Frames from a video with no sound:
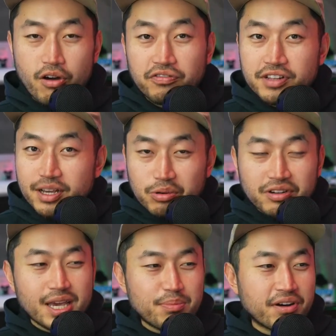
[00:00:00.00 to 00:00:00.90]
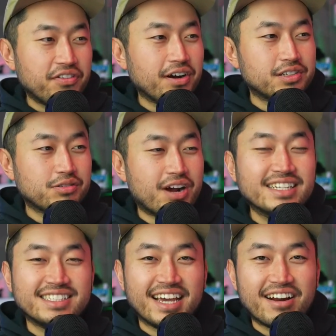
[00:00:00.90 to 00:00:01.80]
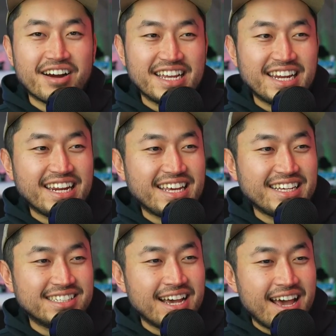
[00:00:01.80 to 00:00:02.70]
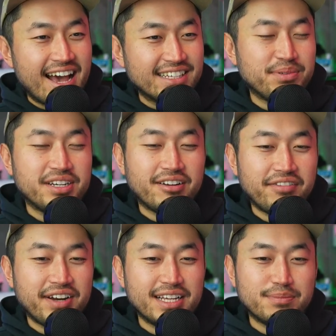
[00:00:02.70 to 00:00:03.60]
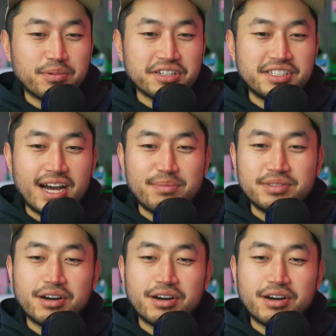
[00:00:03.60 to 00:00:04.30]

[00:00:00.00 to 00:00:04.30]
hopefully we'll keep our fingers crossed to get our EDDs estimated delivery dates pushed up.